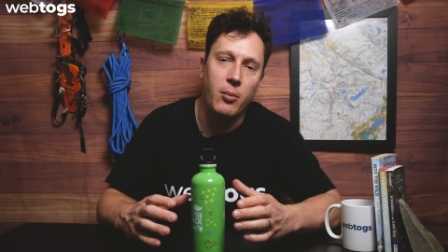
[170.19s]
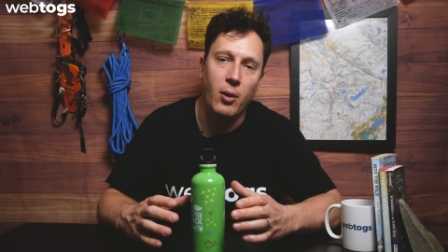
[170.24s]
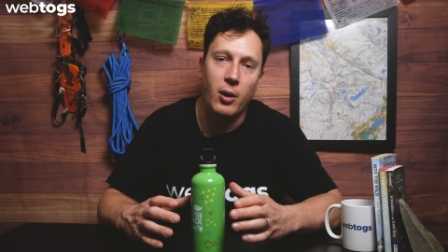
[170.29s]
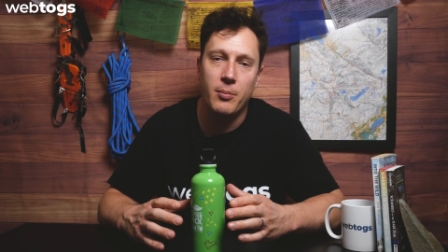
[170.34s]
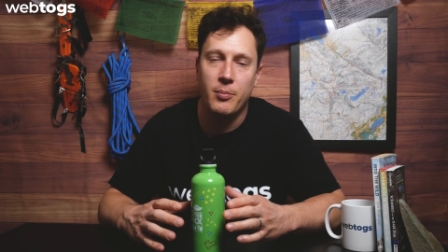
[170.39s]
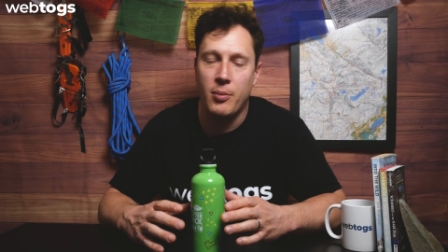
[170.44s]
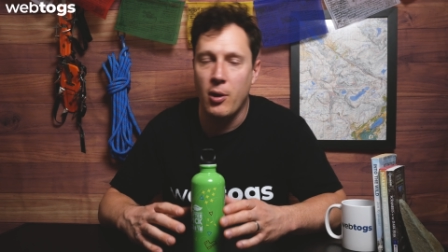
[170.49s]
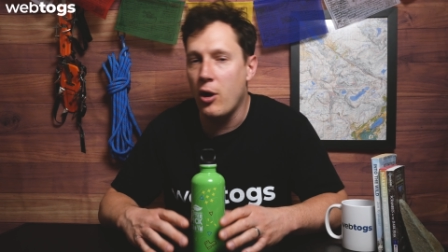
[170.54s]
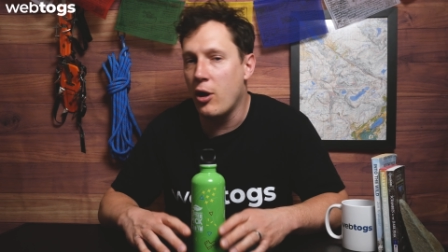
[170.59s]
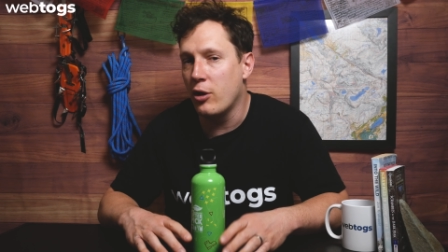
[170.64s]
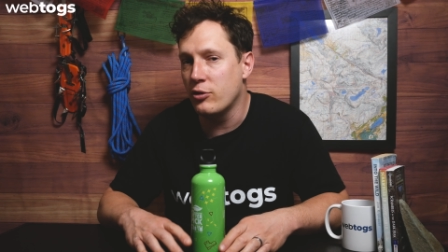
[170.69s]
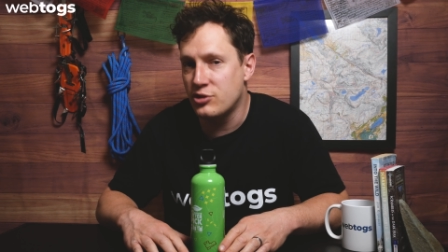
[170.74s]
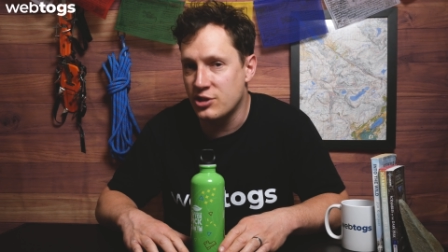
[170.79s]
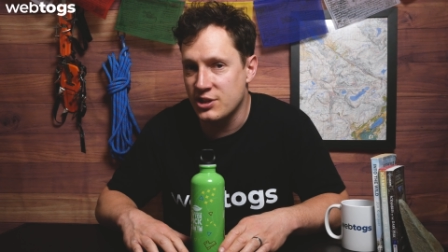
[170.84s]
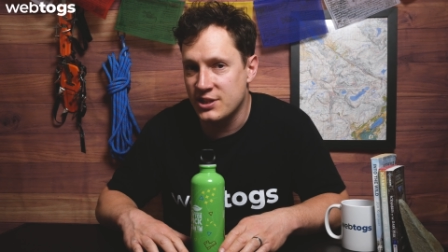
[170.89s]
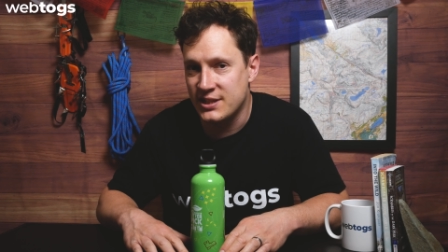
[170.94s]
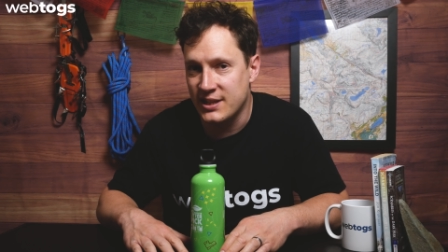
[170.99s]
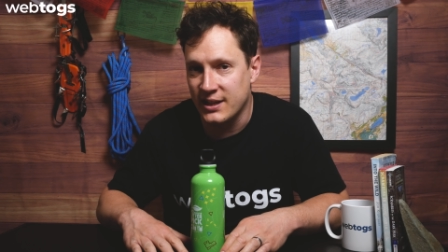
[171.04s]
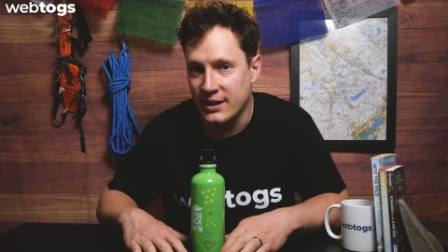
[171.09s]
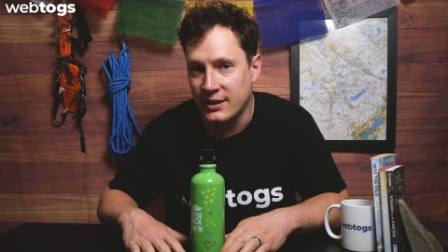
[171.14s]
by
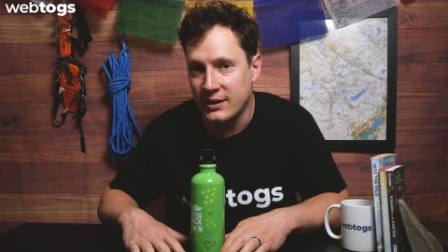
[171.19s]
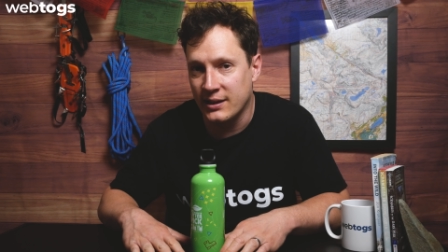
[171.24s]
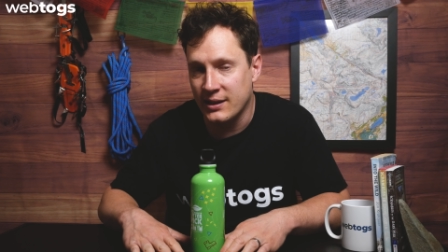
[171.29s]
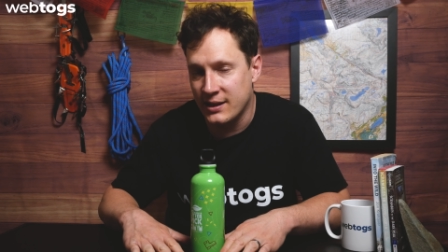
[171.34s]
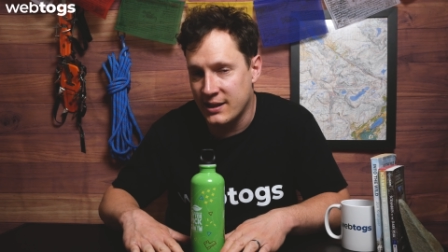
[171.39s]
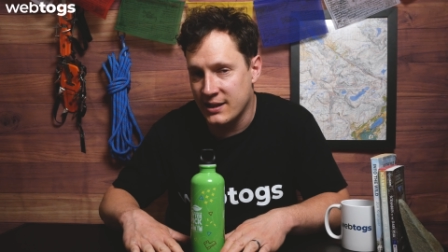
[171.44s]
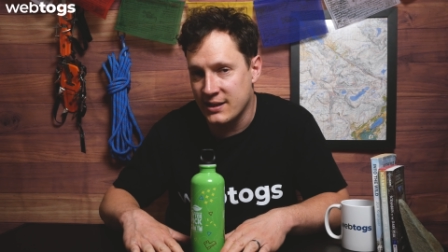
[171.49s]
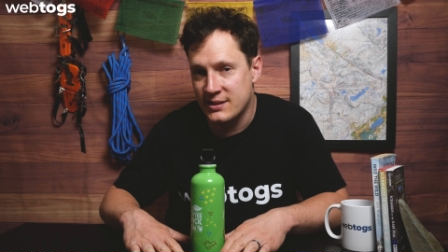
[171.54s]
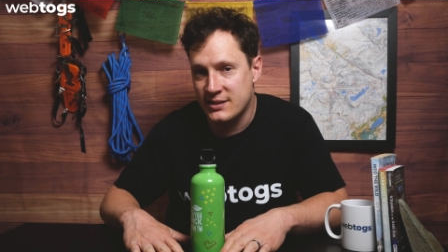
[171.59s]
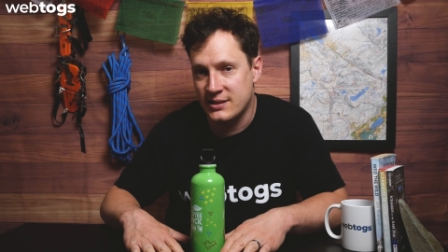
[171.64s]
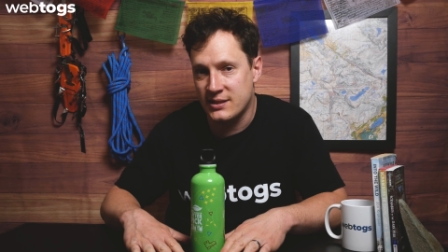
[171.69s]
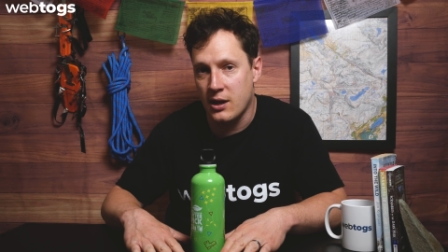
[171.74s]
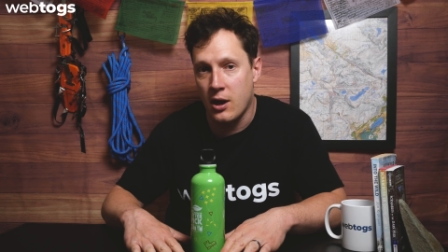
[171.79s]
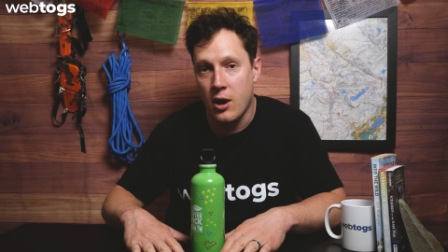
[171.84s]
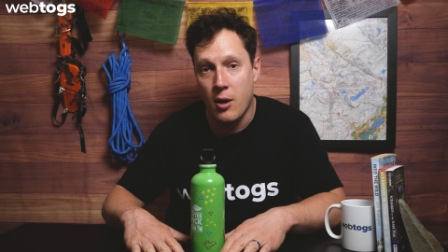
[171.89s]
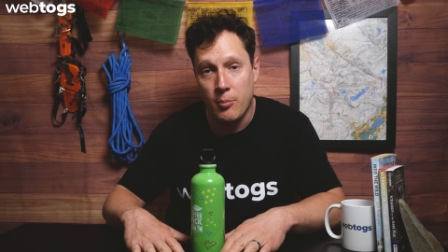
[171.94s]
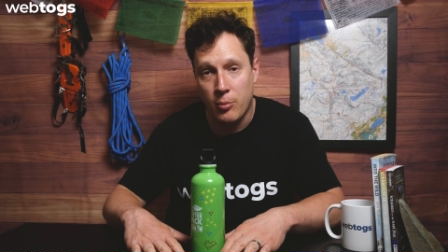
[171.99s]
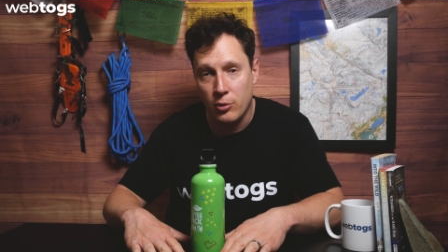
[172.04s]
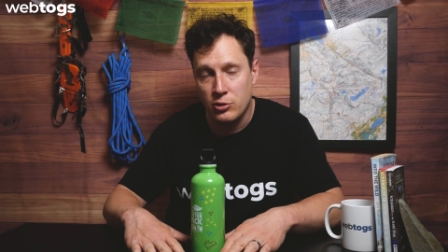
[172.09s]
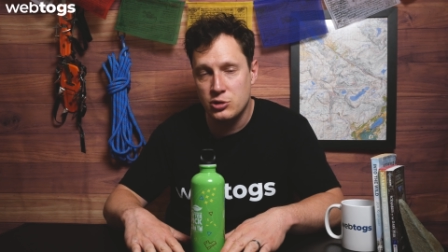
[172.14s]
purchasing this
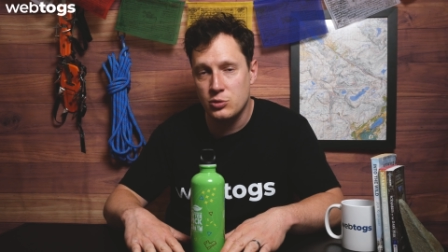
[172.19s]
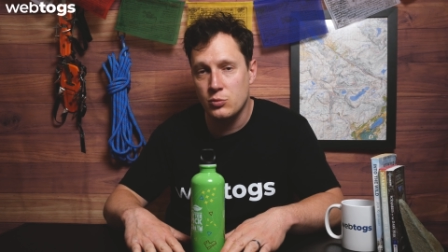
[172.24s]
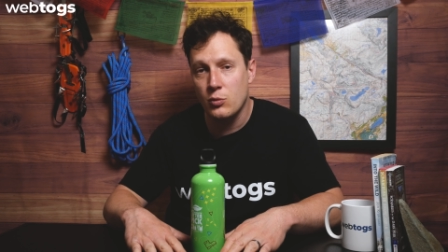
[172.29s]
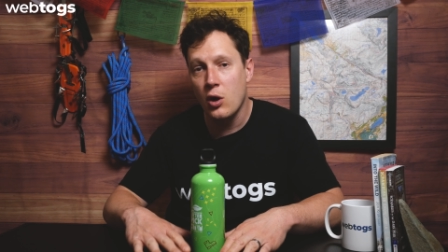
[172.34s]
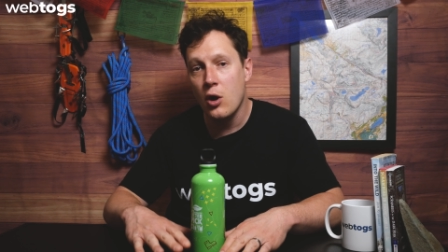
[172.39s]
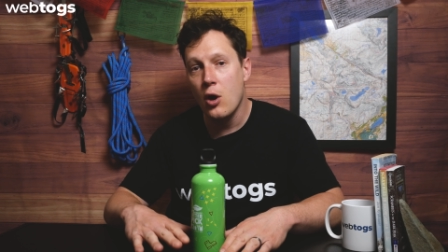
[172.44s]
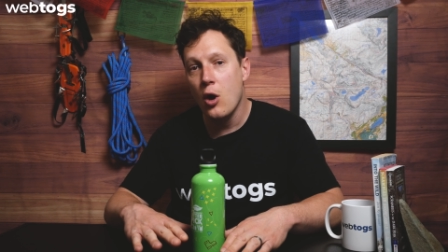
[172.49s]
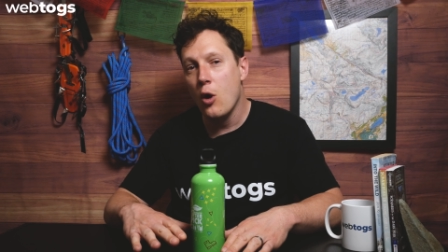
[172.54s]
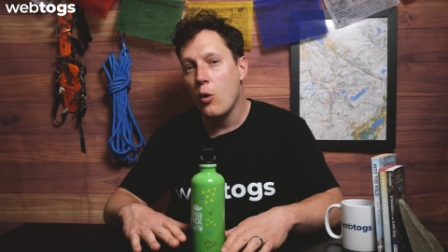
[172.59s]
uh, bottle,